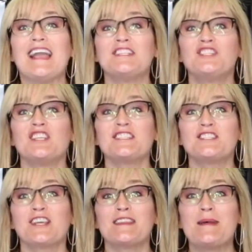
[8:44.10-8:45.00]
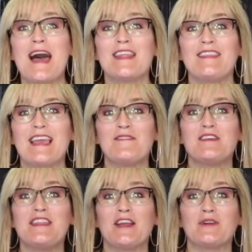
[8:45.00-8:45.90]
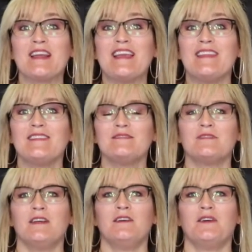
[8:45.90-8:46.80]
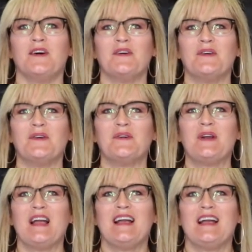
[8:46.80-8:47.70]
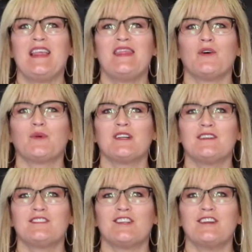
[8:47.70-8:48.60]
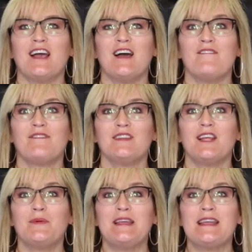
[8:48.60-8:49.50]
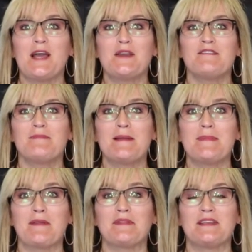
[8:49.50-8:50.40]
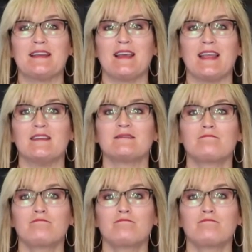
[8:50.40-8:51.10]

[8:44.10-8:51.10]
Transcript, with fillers: I just took them out of the oven. They were, it, oh, the words are not flowing out of my mouth tonight.